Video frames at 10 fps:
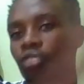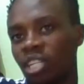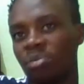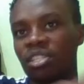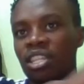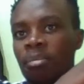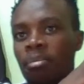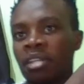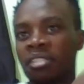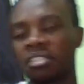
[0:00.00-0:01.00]
times in the
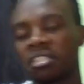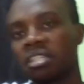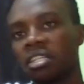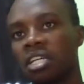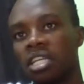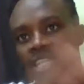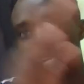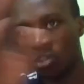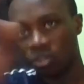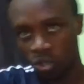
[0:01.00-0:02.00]
past. Yeah,
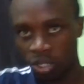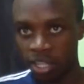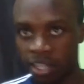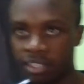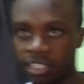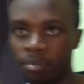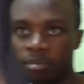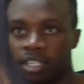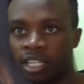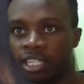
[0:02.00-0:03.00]
not only this time
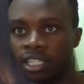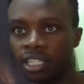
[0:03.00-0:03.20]
here,